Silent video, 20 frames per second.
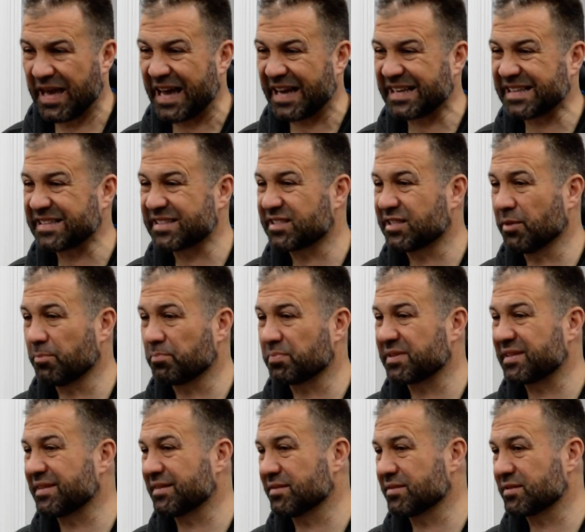
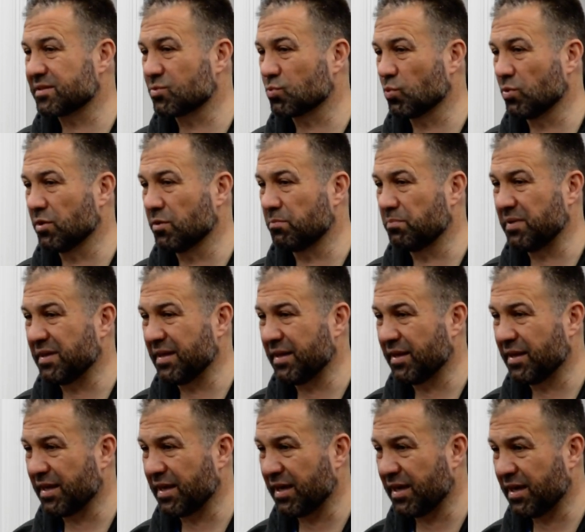Acceptance will be
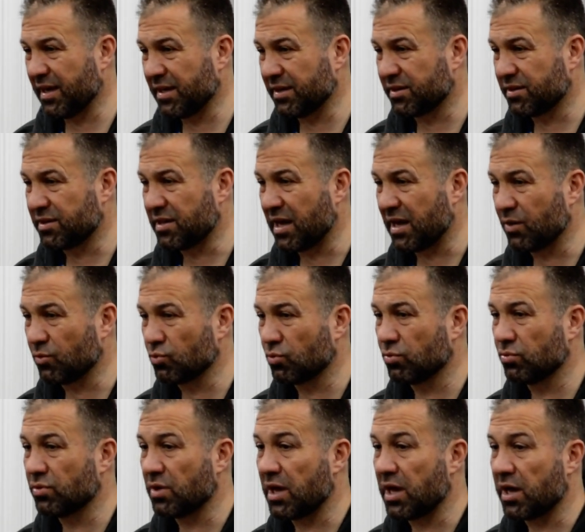laid down
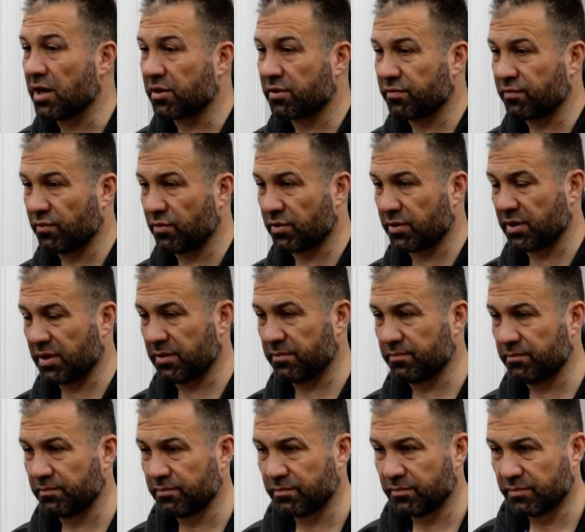on earth for
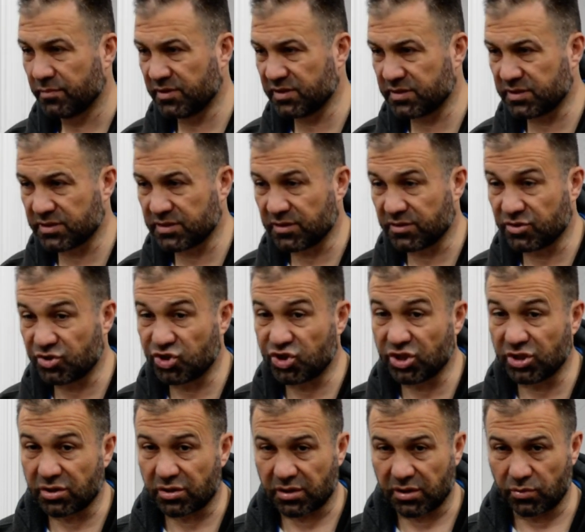him. This is a
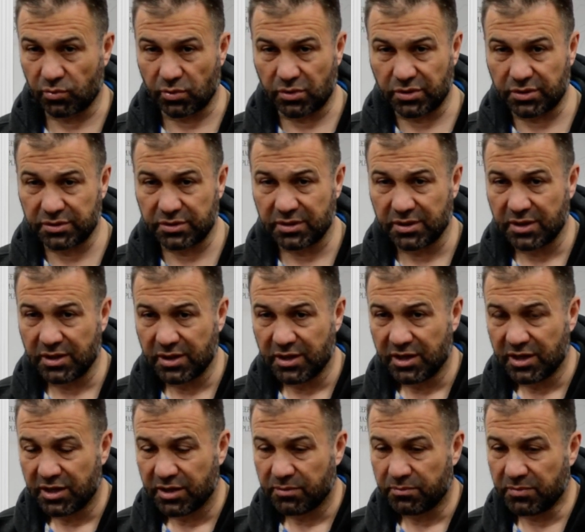general word.
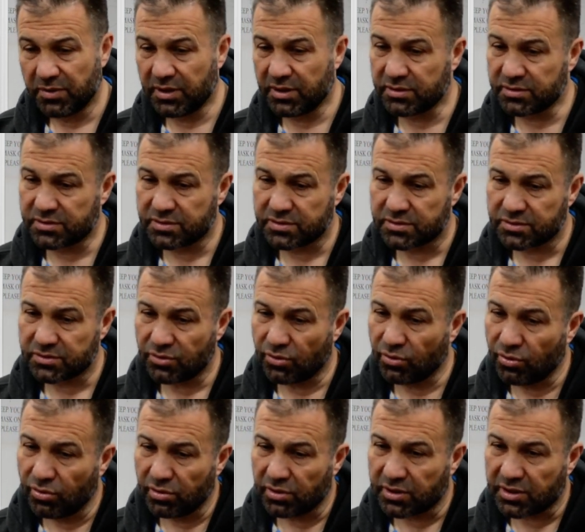Means
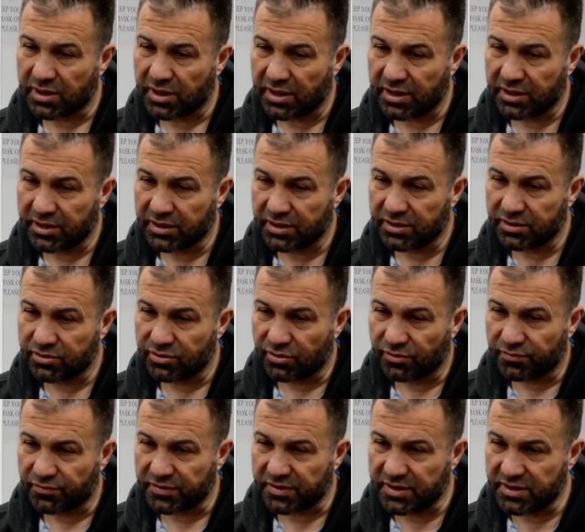all kind
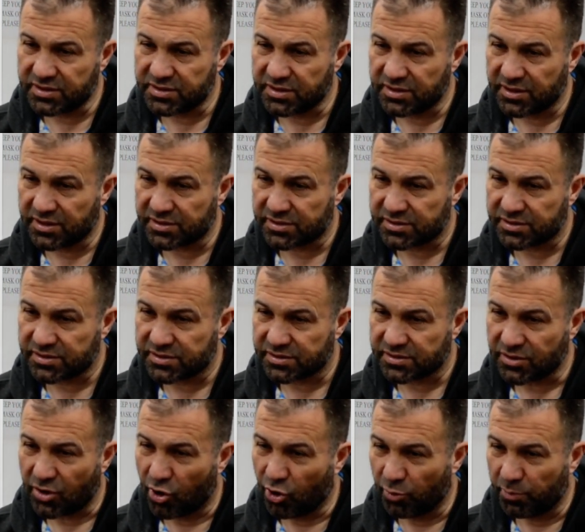of
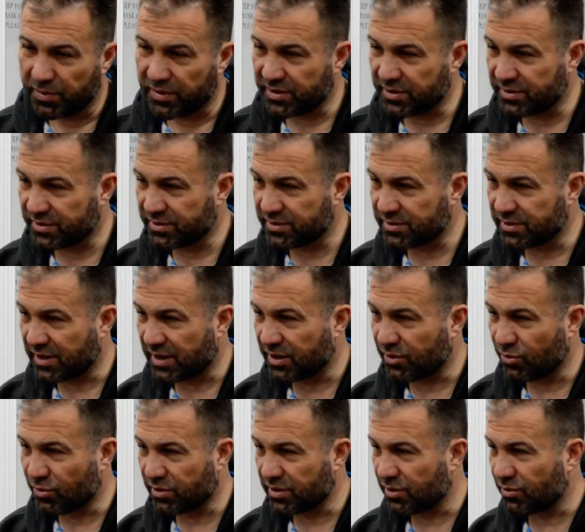easiness open,
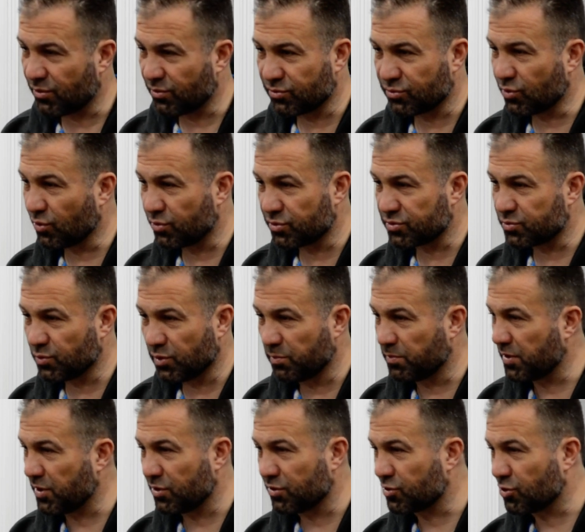all doors will
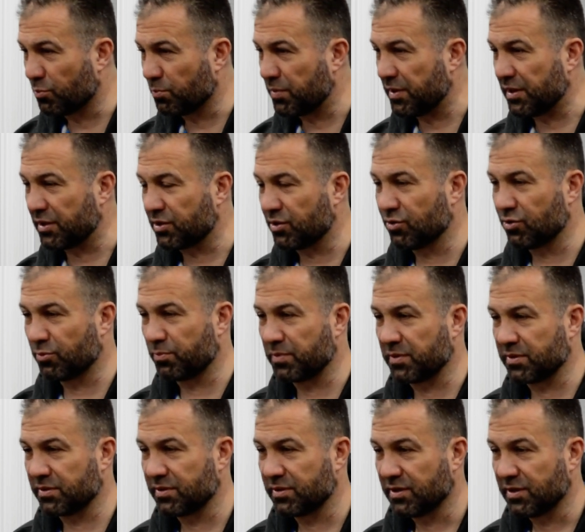be completely
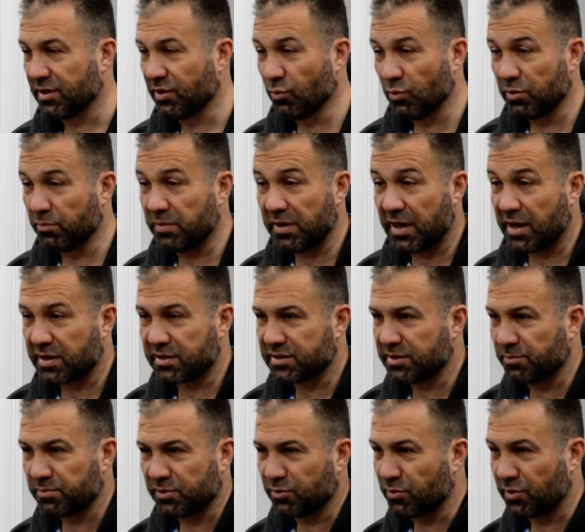open. He will be
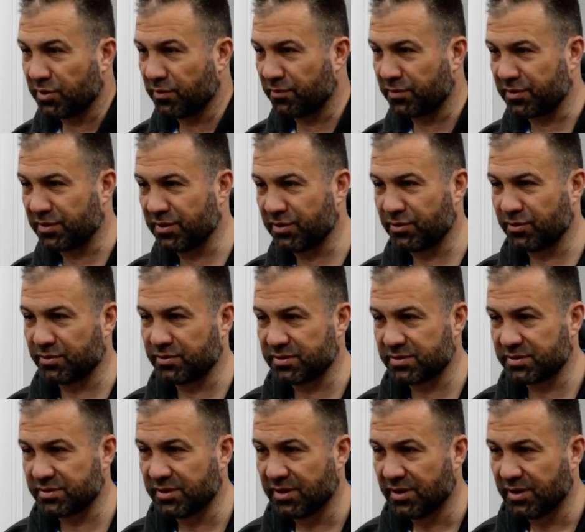accepted wherever he
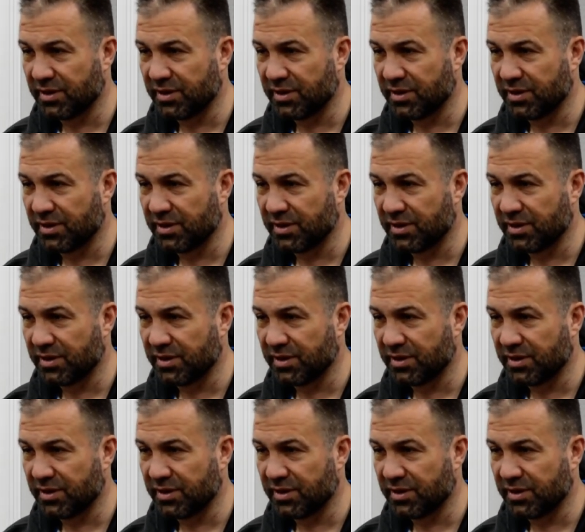goes.